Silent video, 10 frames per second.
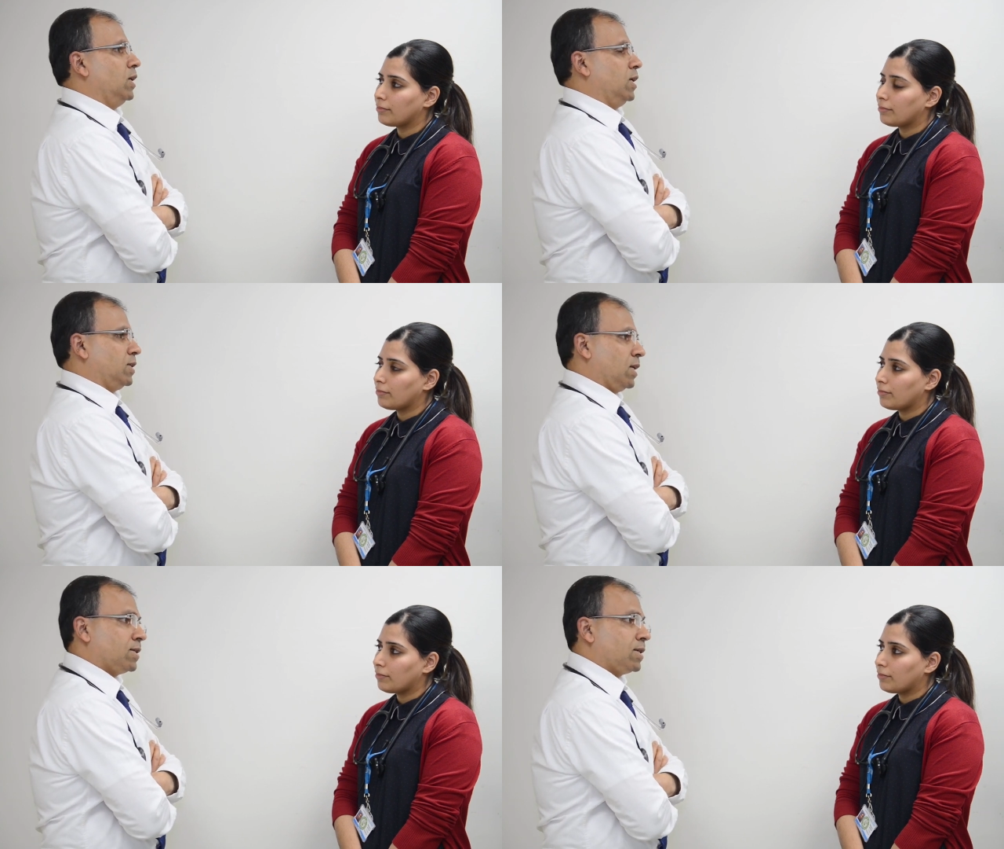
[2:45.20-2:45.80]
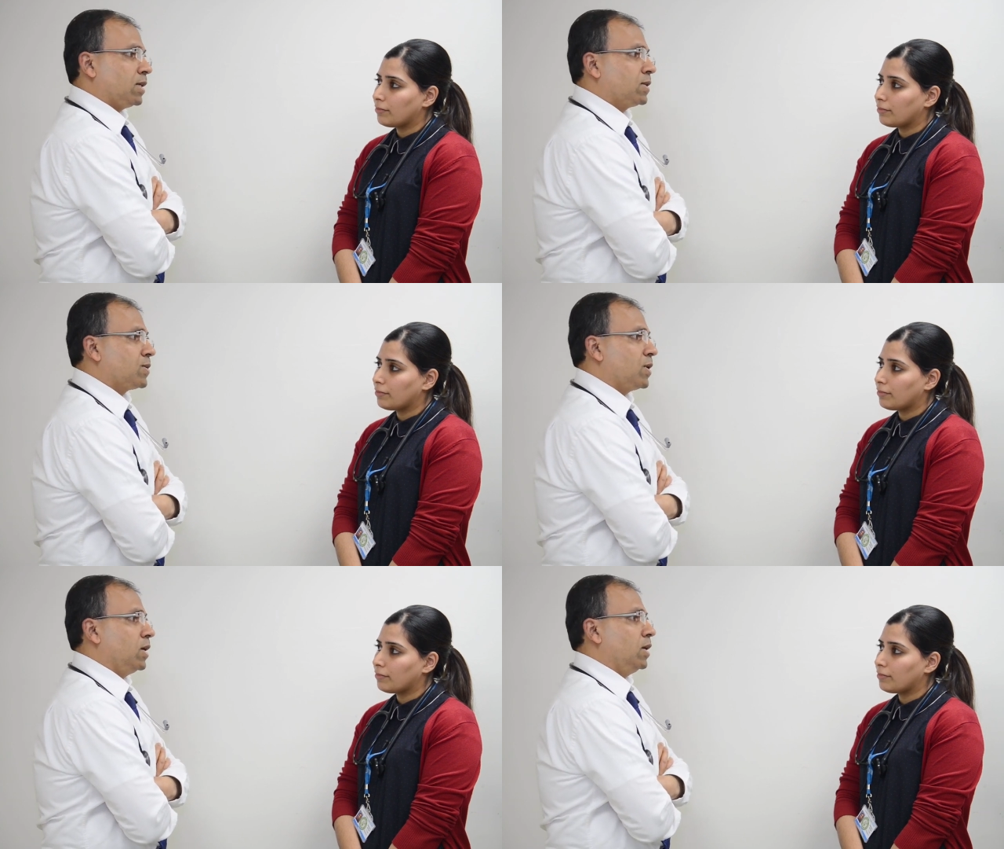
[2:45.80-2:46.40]
Speaker 1: a chest
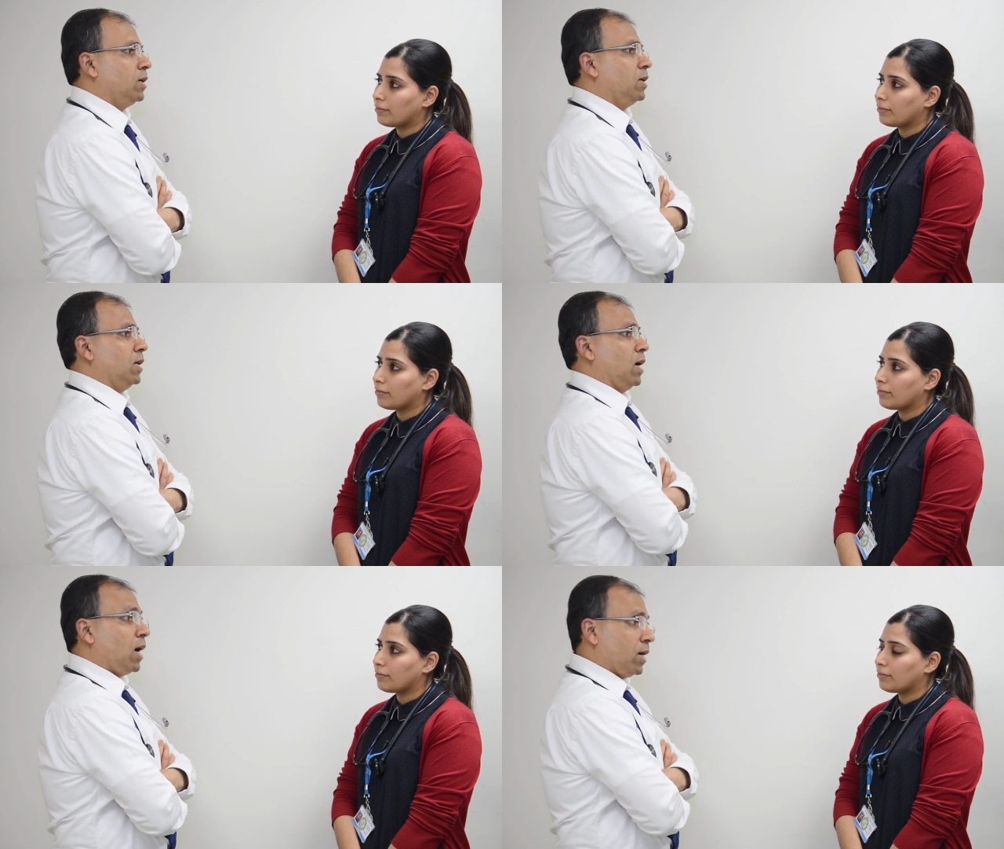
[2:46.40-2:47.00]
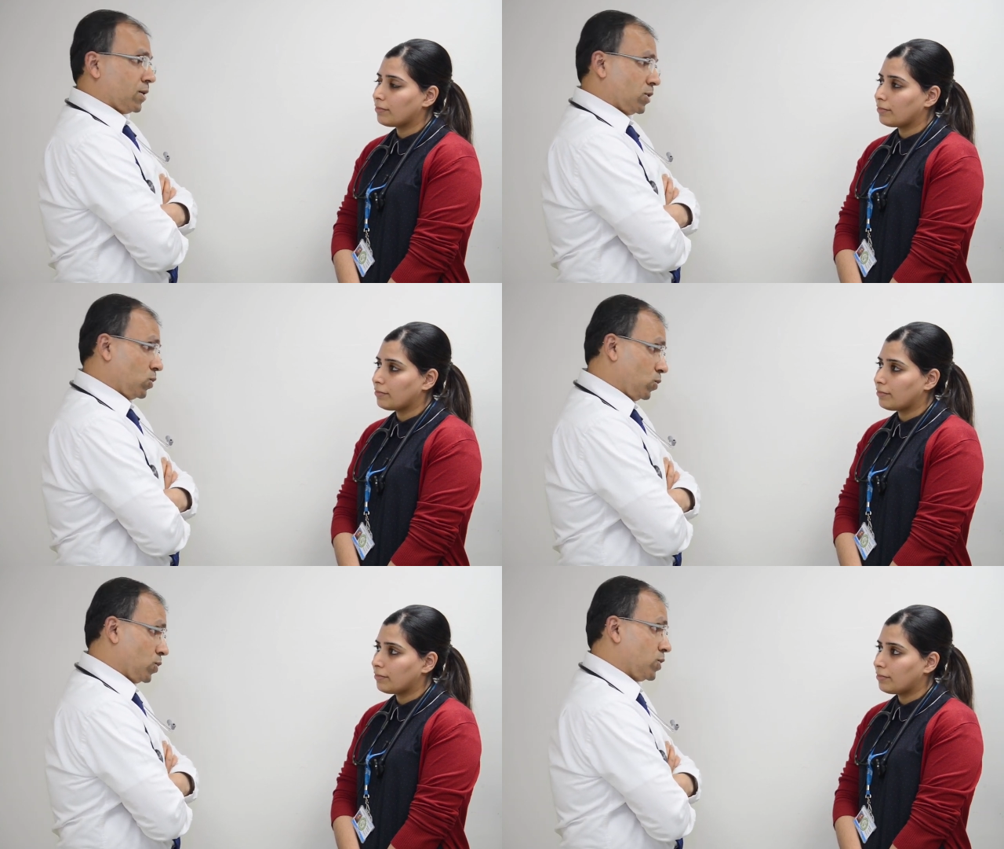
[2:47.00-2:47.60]
x ray, a high
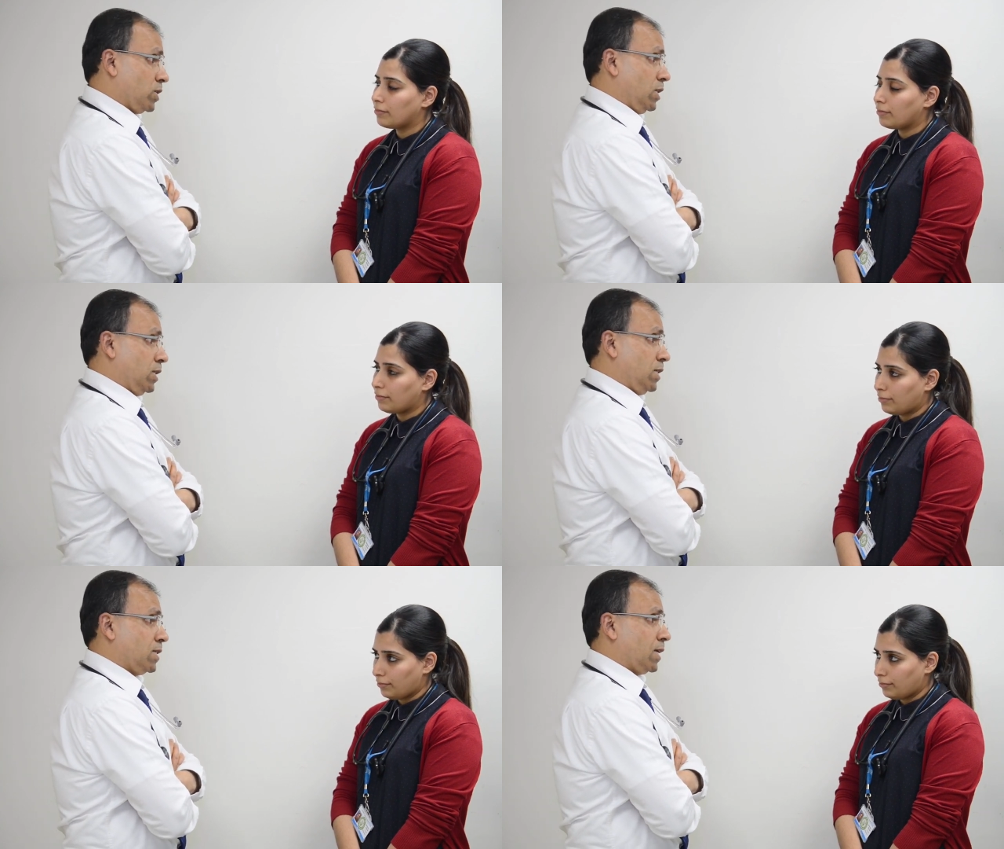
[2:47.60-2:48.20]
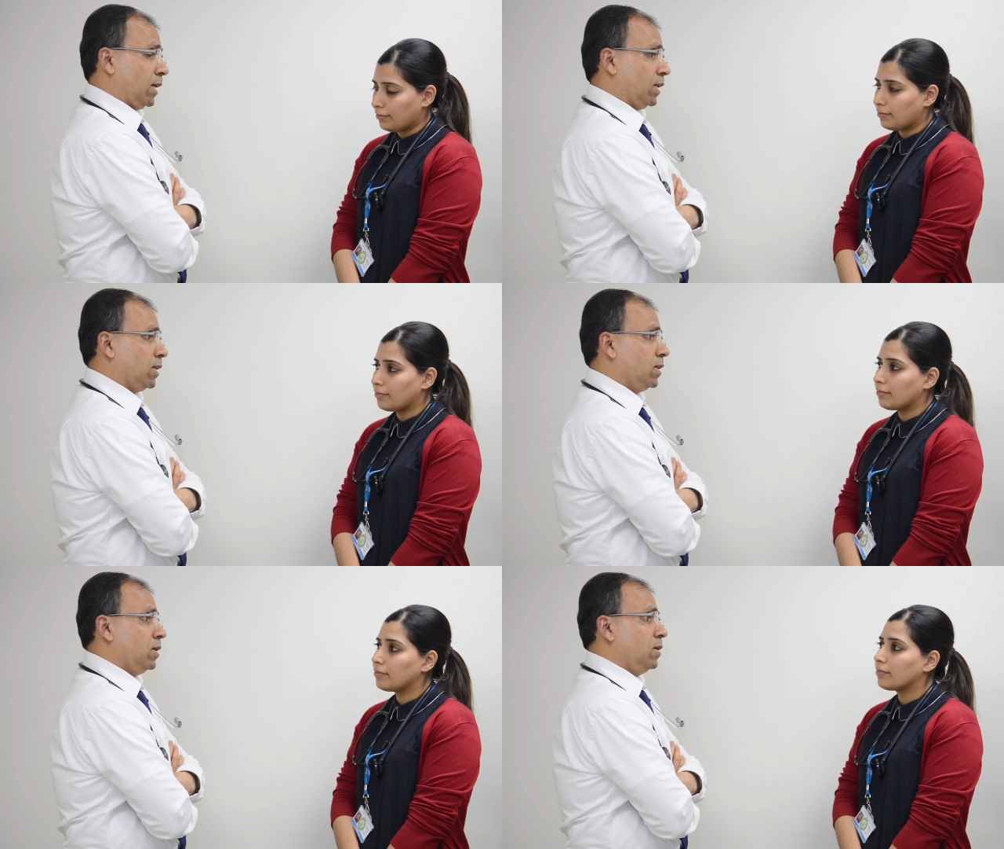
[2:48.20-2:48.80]
resolution CT
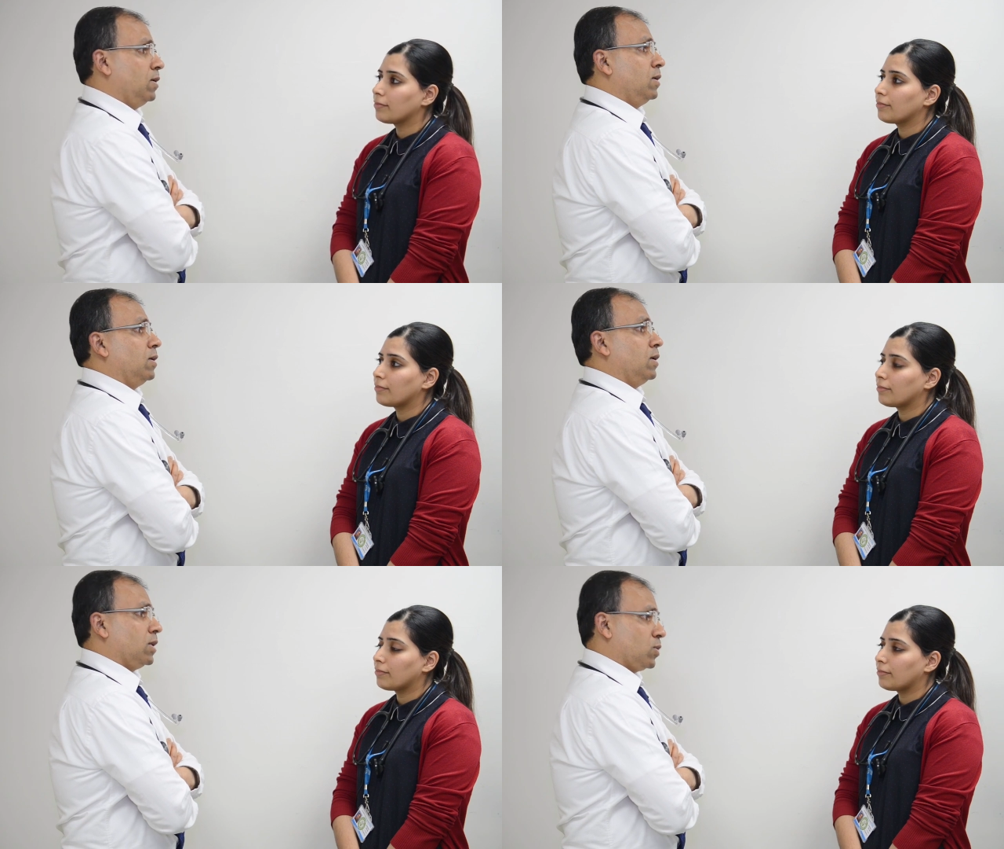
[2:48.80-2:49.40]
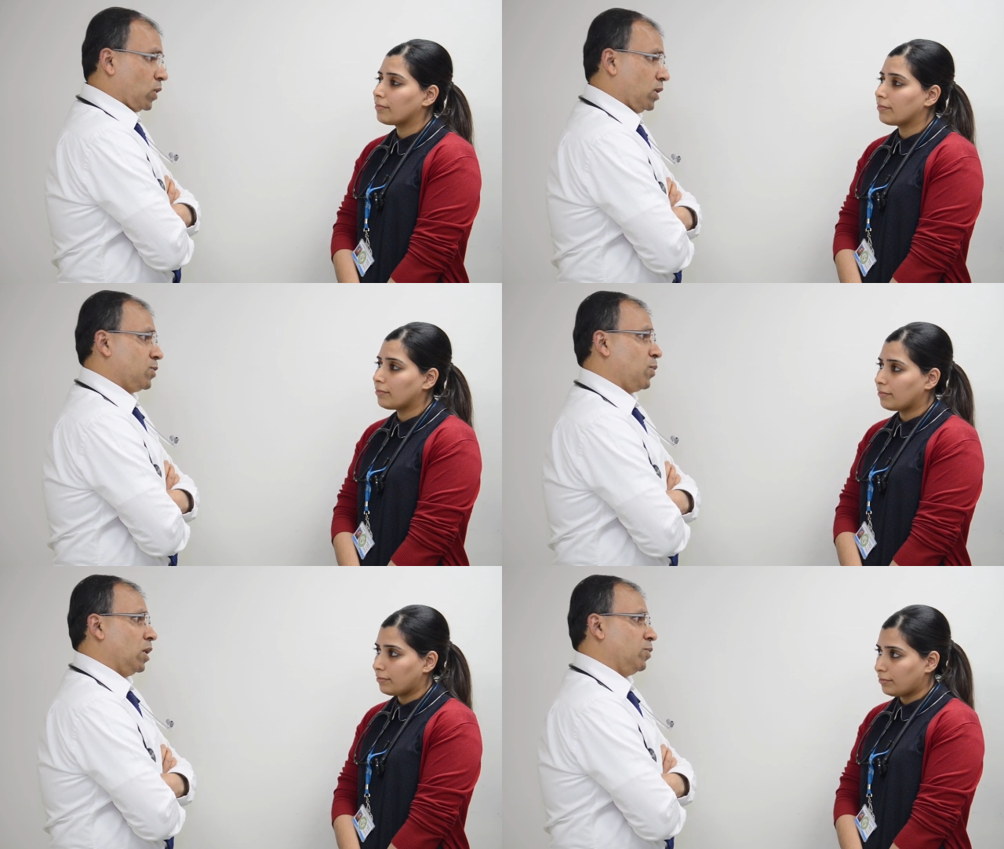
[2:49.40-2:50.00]
scan, as well
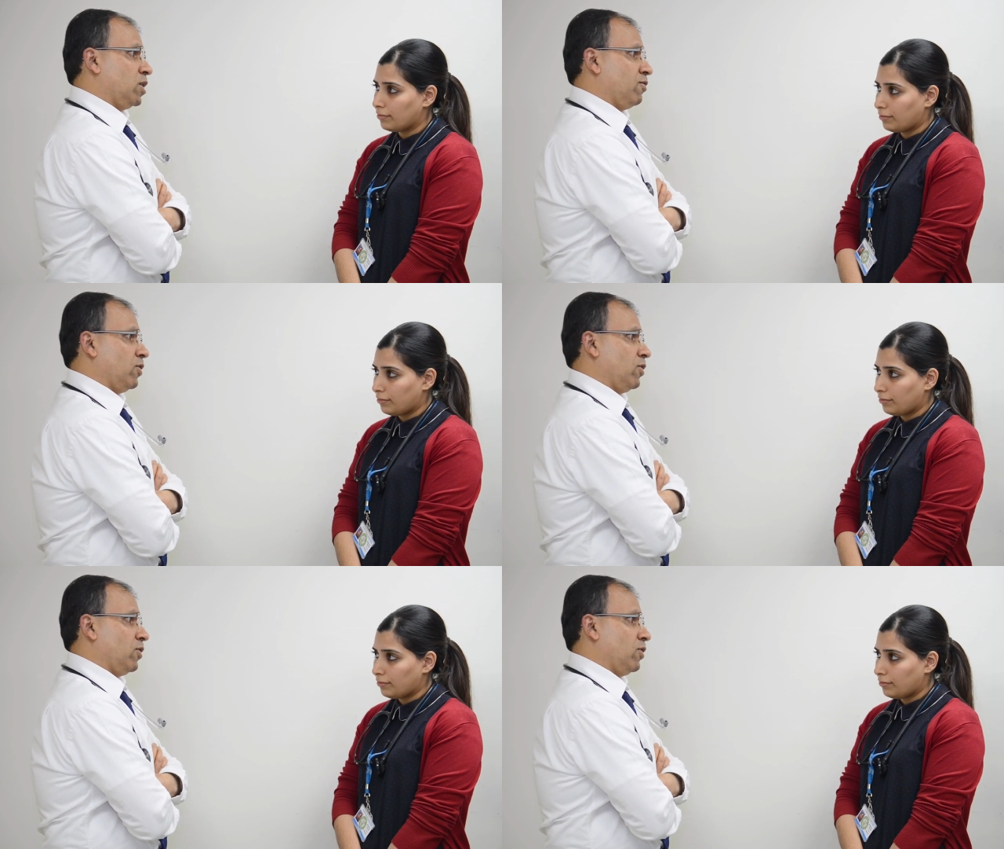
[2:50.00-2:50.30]
as pulmonary